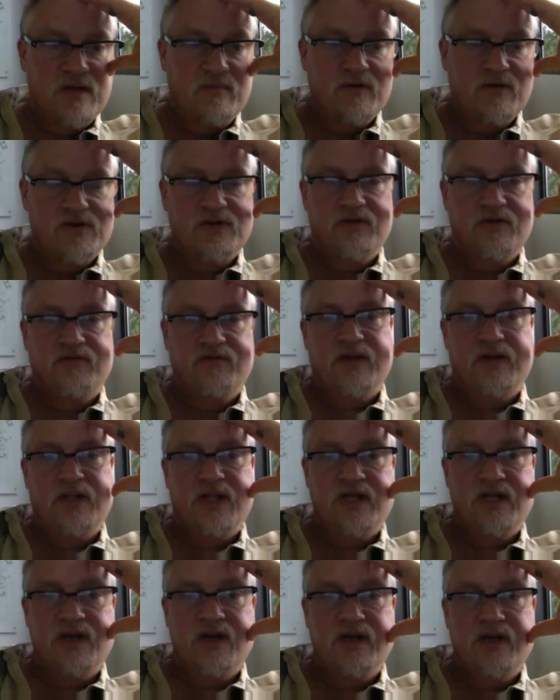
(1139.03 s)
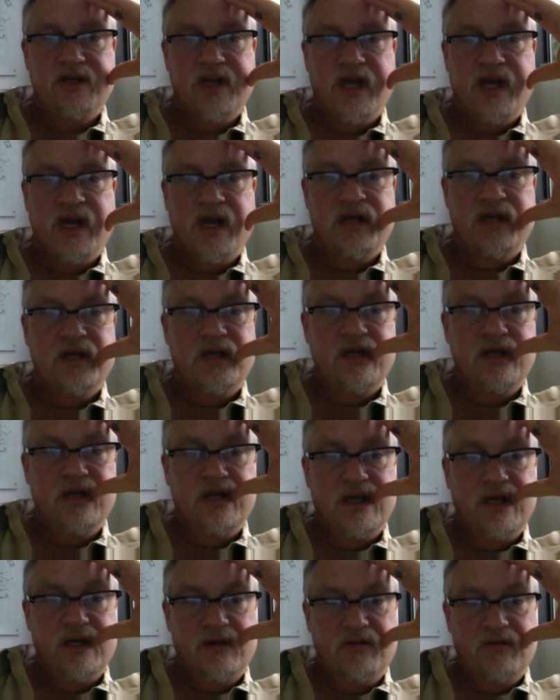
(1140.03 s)
So if we click on that,
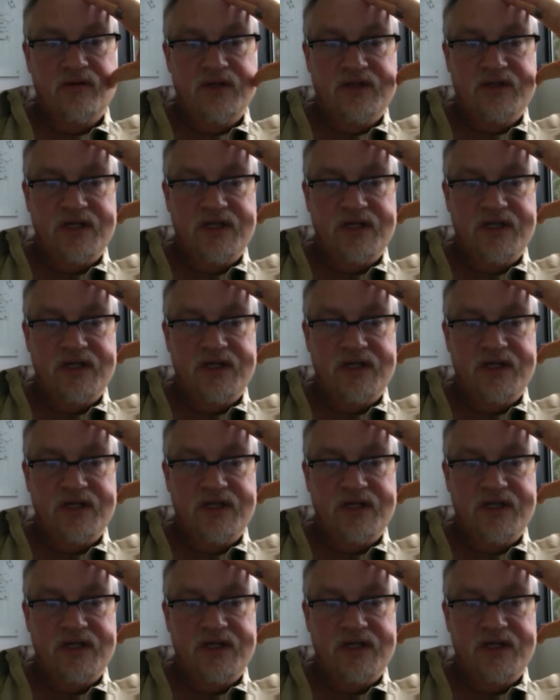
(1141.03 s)
we see a